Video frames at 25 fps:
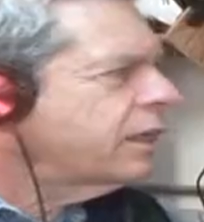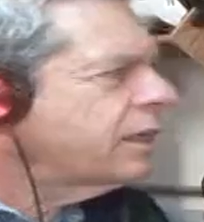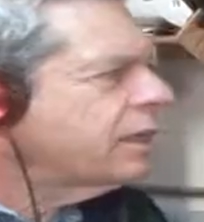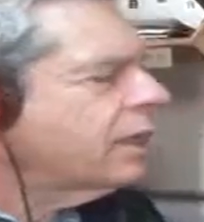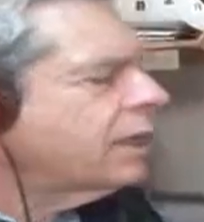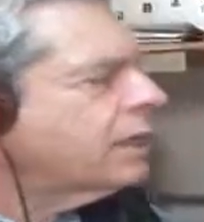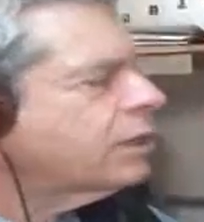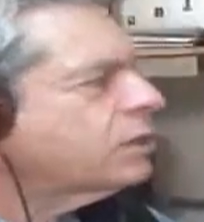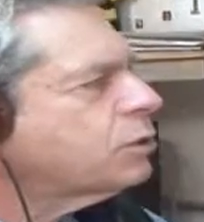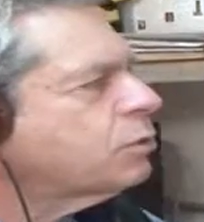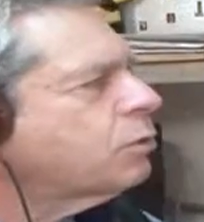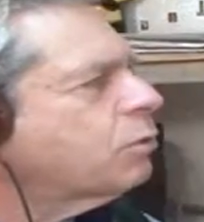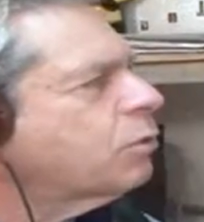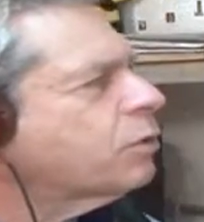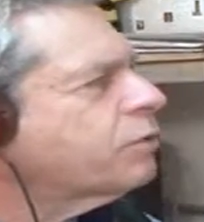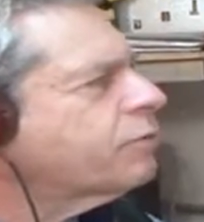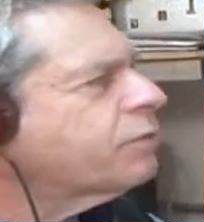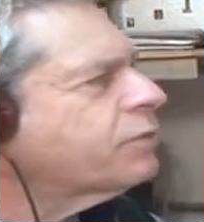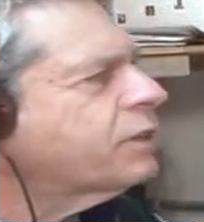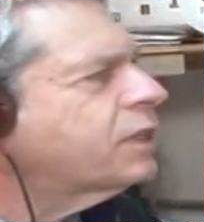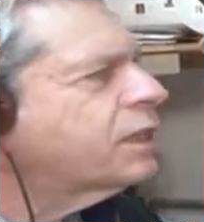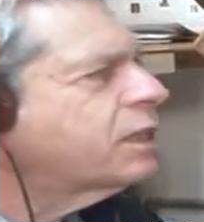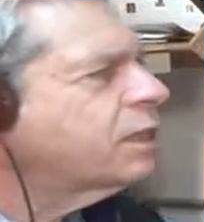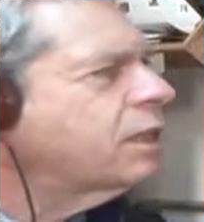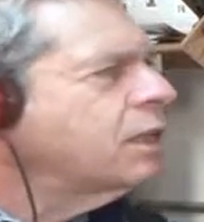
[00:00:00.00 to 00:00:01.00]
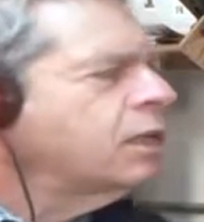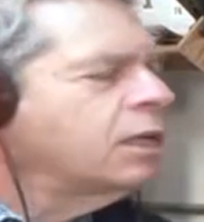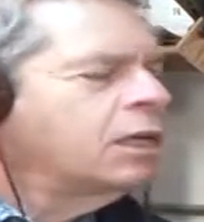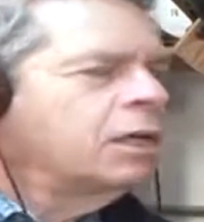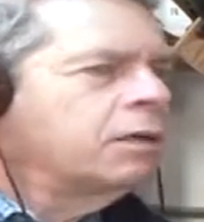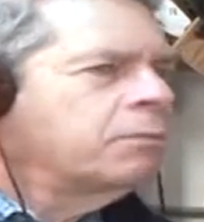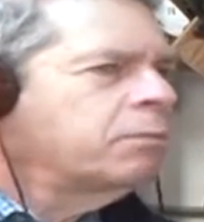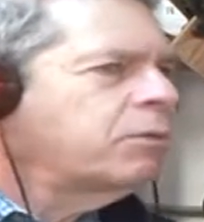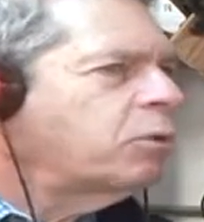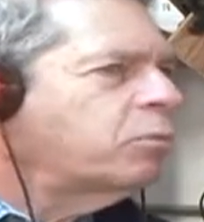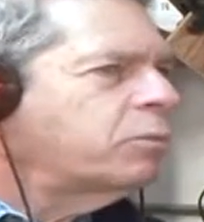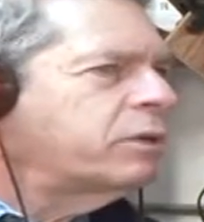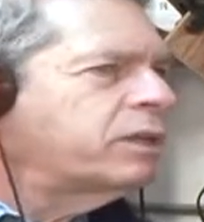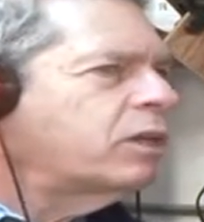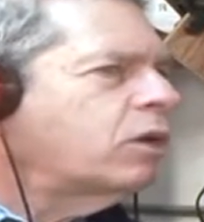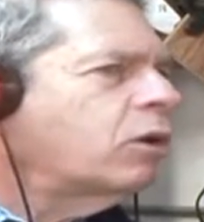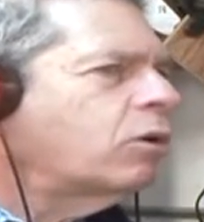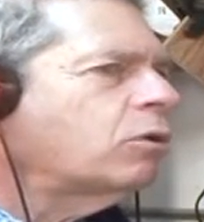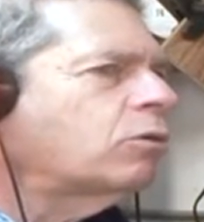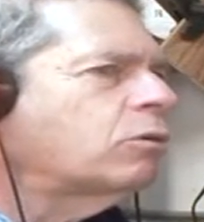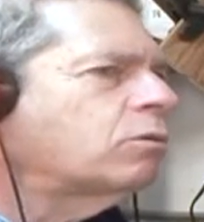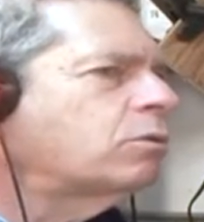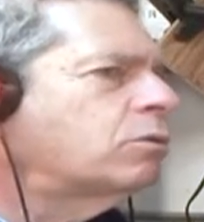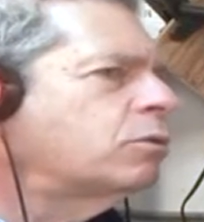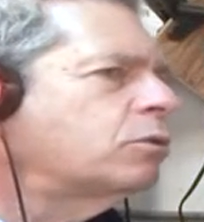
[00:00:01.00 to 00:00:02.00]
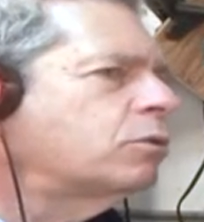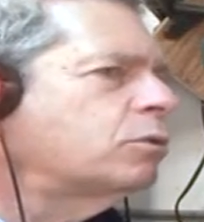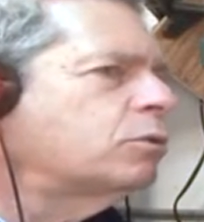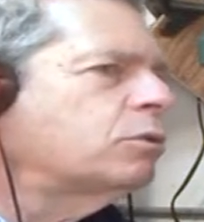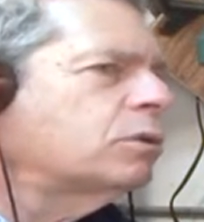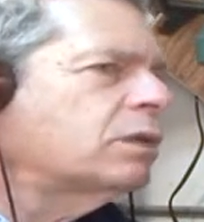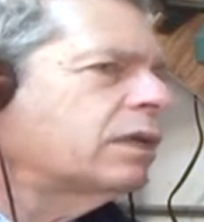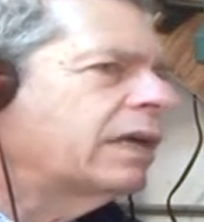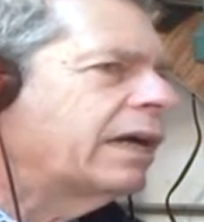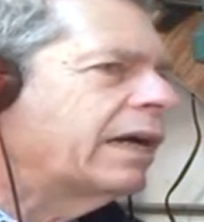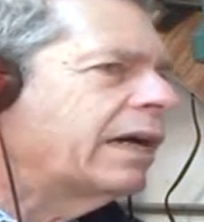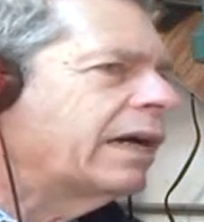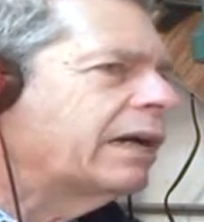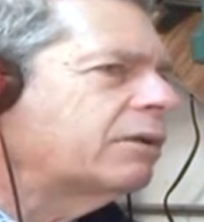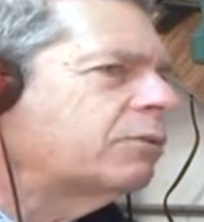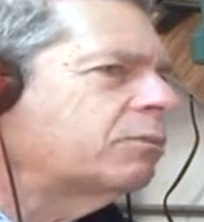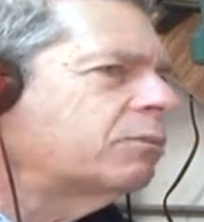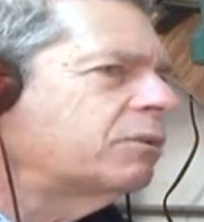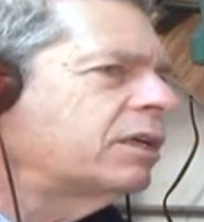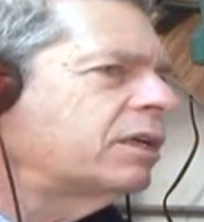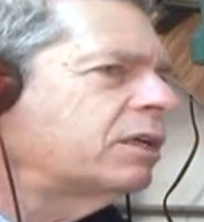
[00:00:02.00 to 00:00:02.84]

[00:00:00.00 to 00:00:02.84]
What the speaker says: and that sort of thing. But we don't do that.